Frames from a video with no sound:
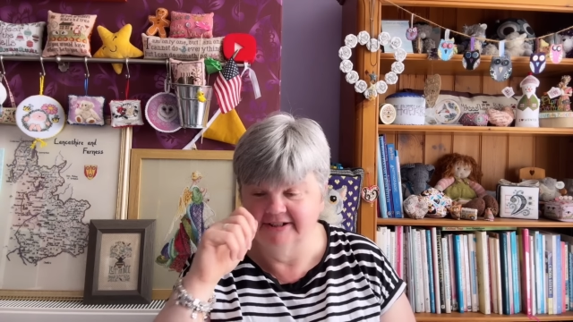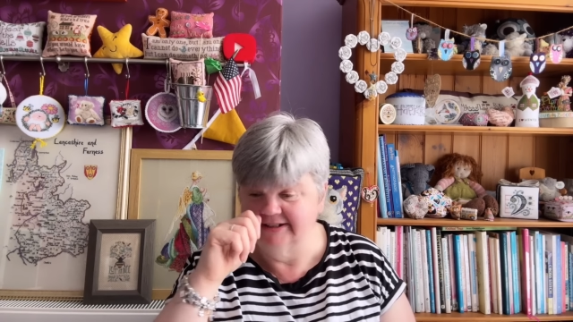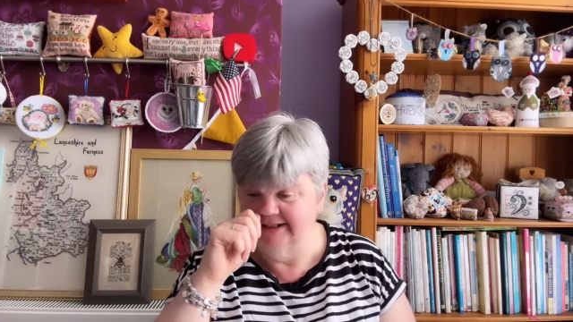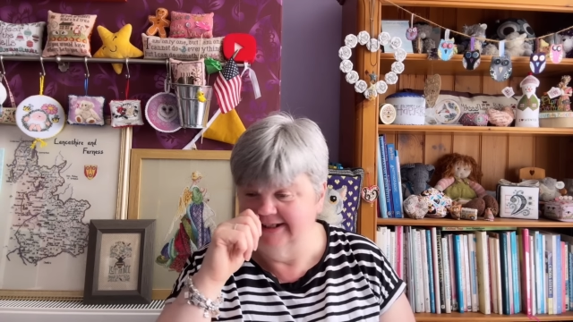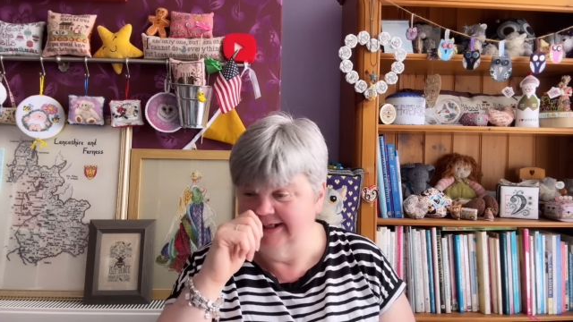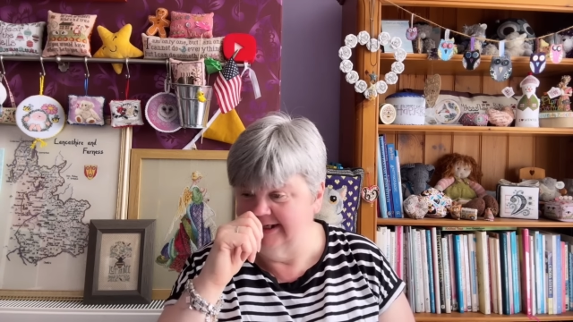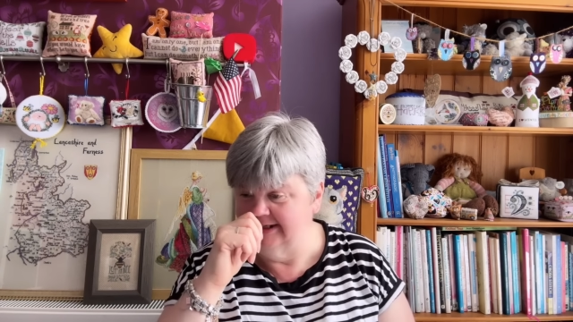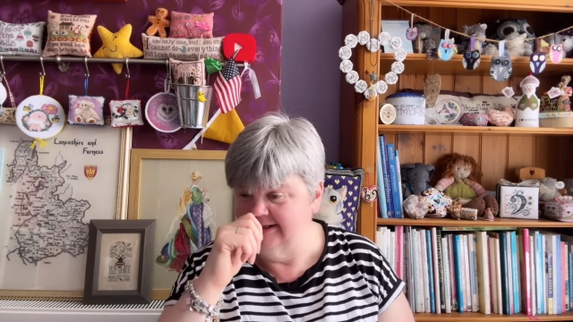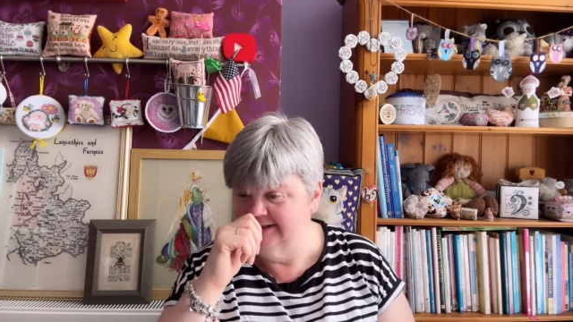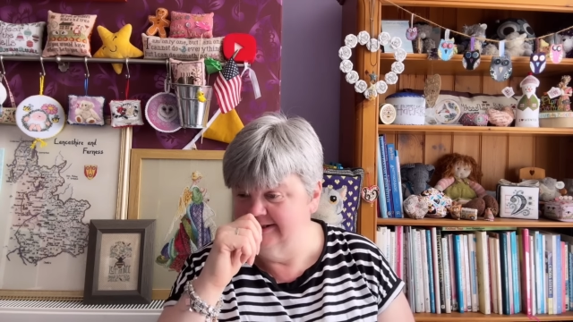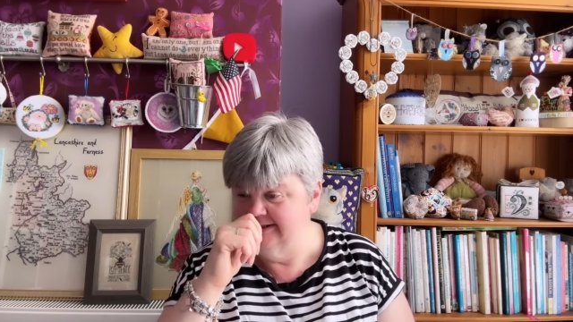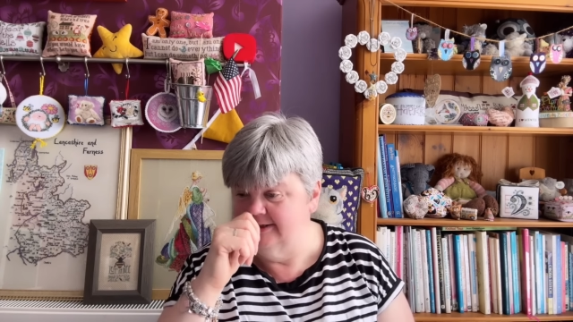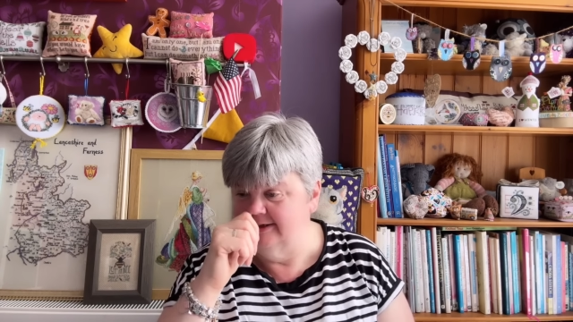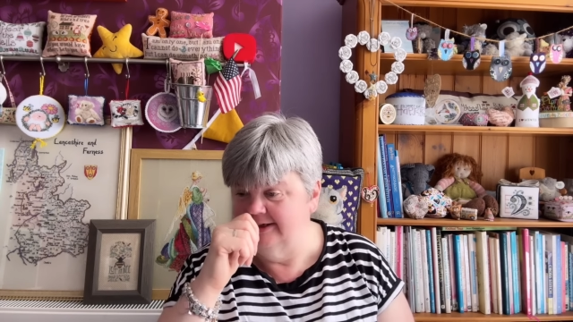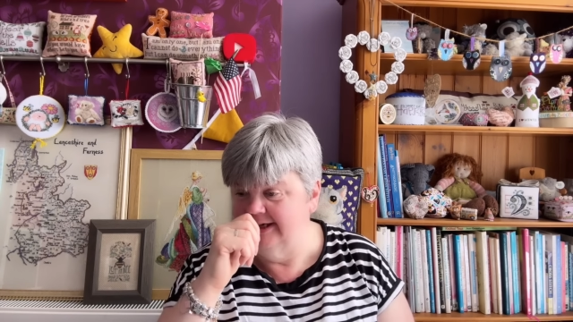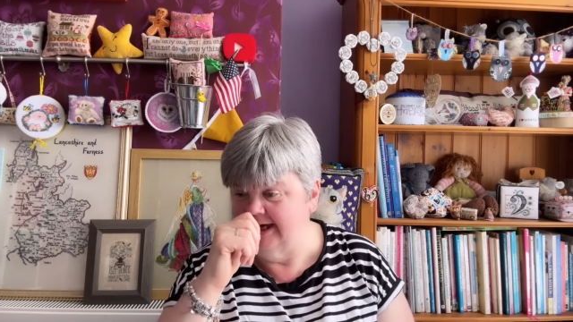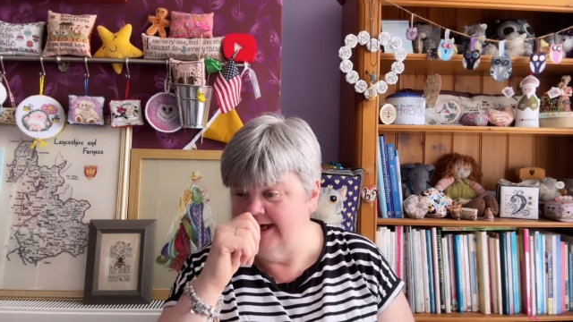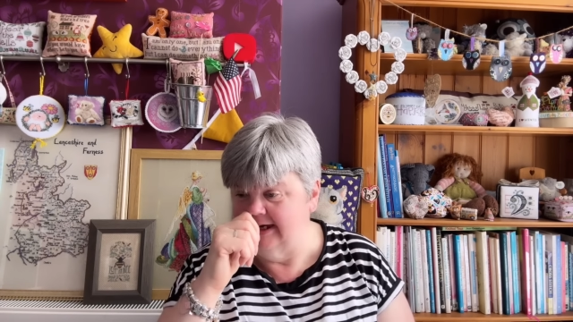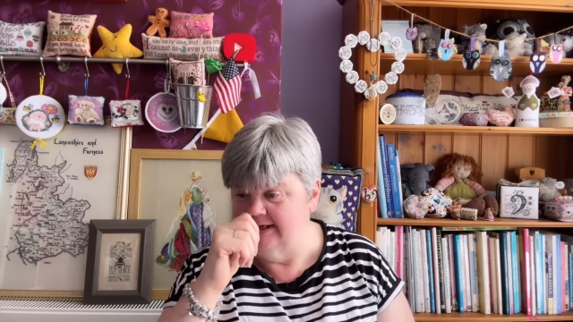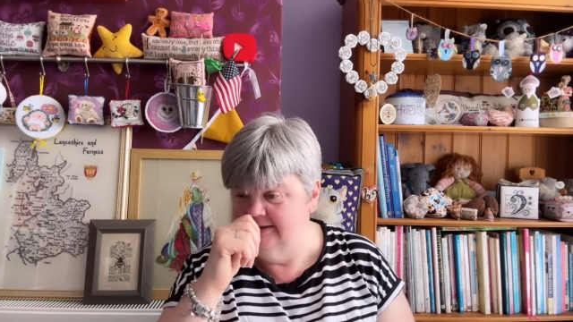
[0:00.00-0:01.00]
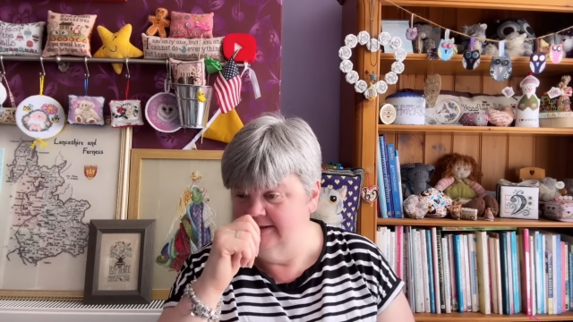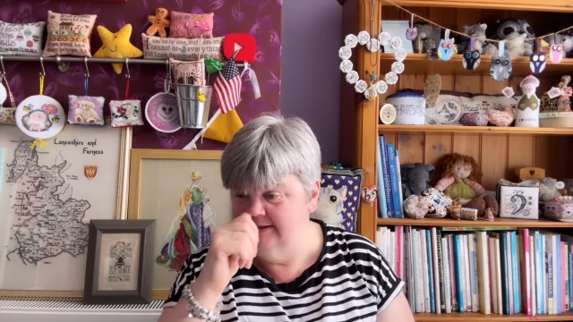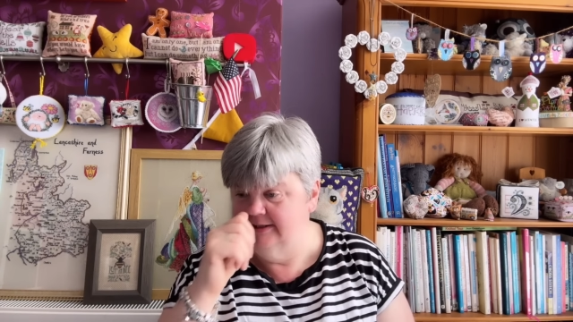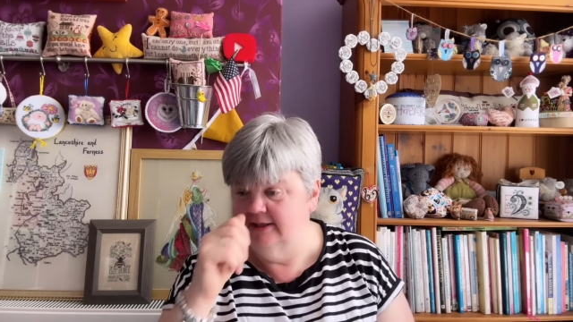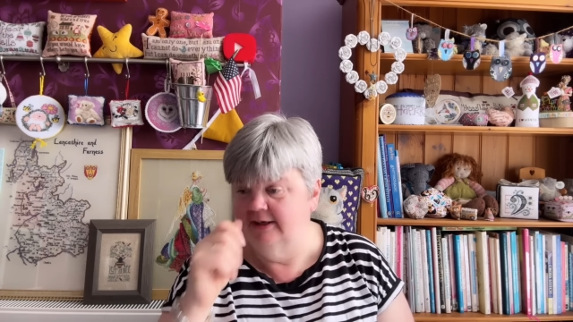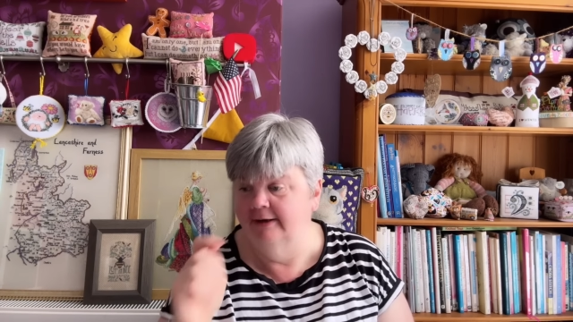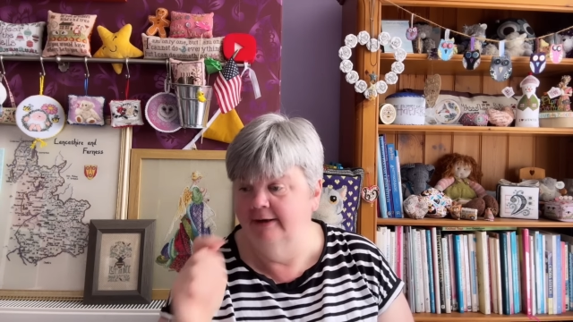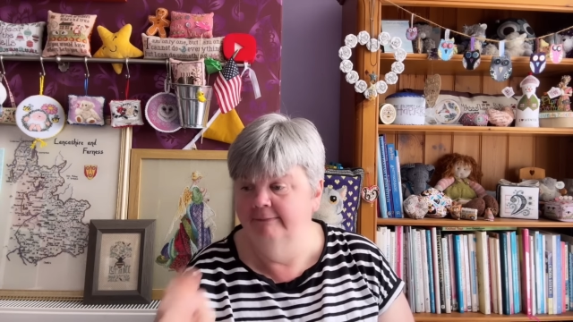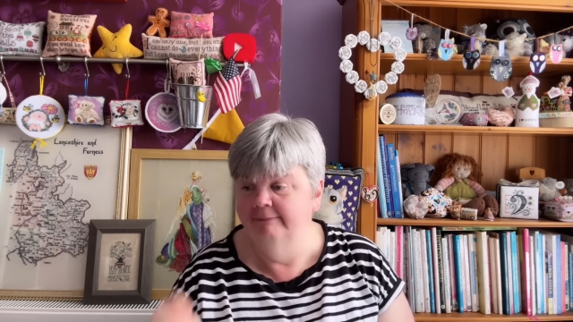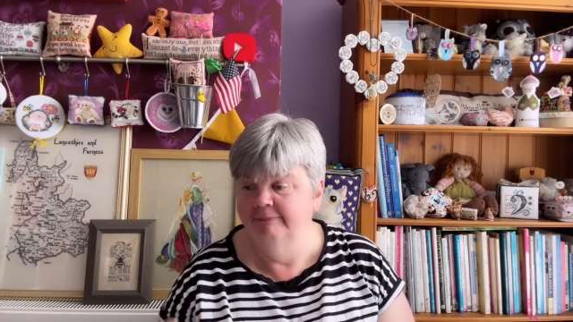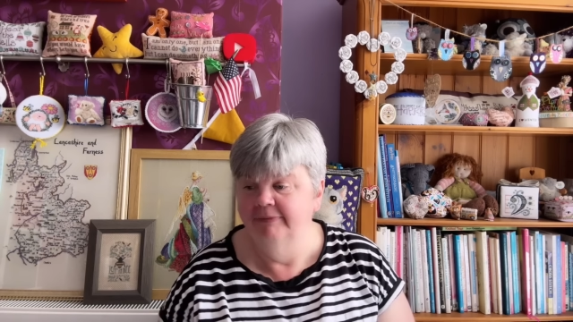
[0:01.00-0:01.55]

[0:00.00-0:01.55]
at the end. So yeah, so